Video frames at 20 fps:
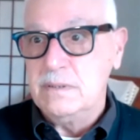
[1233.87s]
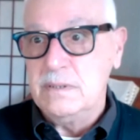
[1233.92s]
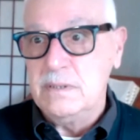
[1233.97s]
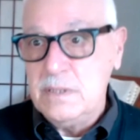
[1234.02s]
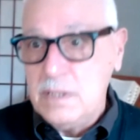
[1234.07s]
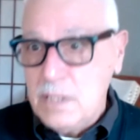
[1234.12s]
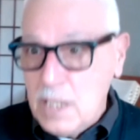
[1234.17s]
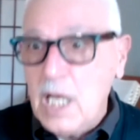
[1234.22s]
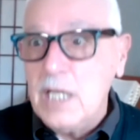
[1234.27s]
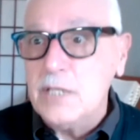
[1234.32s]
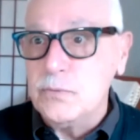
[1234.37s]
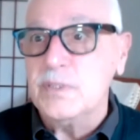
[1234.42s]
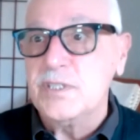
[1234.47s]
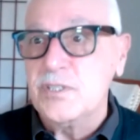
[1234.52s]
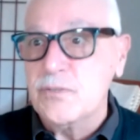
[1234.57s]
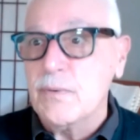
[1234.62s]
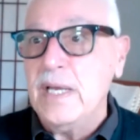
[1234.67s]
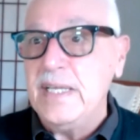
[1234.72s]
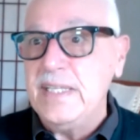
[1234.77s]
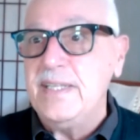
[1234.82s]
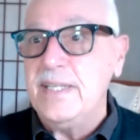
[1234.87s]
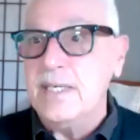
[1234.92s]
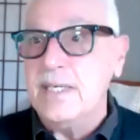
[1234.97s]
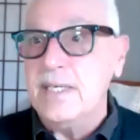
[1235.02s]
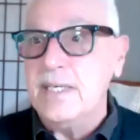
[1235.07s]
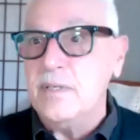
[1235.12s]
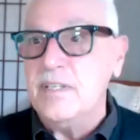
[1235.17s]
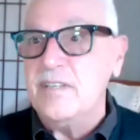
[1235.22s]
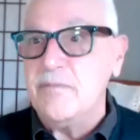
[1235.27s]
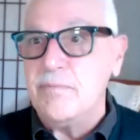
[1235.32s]
God was right there
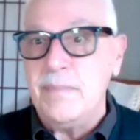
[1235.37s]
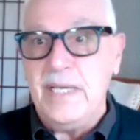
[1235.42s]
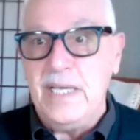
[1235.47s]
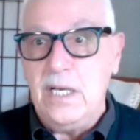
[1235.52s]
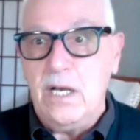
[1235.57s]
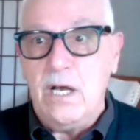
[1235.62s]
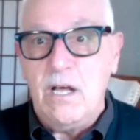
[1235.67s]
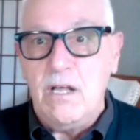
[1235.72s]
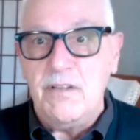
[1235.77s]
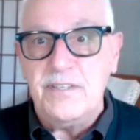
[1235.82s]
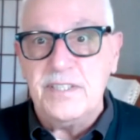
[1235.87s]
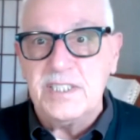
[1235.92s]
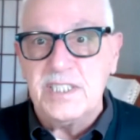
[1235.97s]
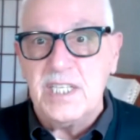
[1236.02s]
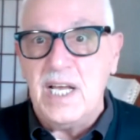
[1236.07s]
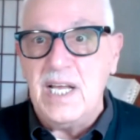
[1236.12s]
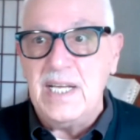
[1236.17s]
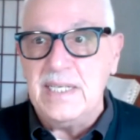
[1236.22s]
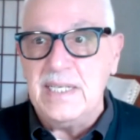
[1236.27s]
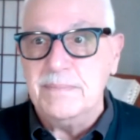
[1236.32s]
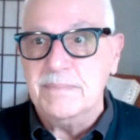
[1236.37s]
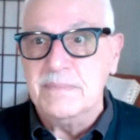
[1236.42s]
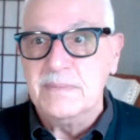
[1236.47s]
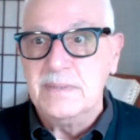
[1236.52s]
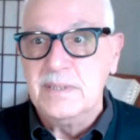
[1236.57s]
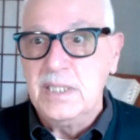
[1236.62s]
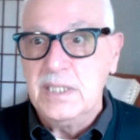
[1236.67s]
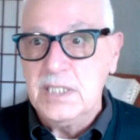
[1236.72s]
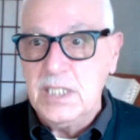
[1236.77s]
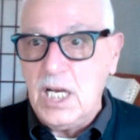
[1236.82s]
with me all the time.
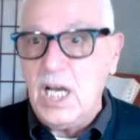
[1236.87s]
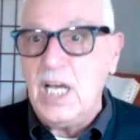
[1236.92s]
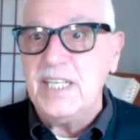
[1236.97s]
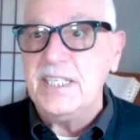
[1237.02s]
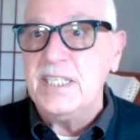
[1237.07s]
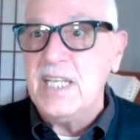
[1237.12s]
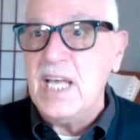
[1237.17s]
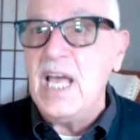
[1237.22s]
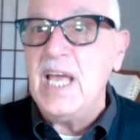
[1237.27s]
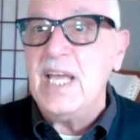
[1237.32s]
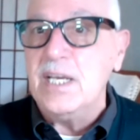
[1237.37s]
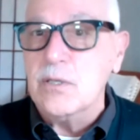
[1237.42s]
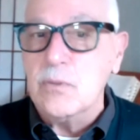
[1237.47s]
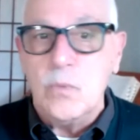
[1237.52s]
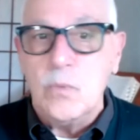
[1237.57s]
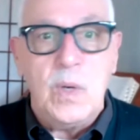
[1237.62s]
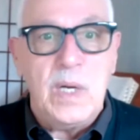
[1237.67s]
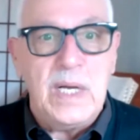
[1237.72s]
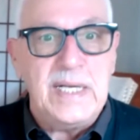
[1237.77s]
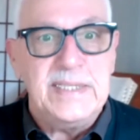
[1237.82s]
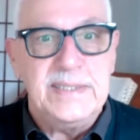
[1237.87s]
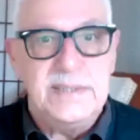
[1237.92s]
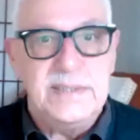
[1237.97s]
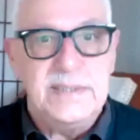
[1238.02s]
God and I are one.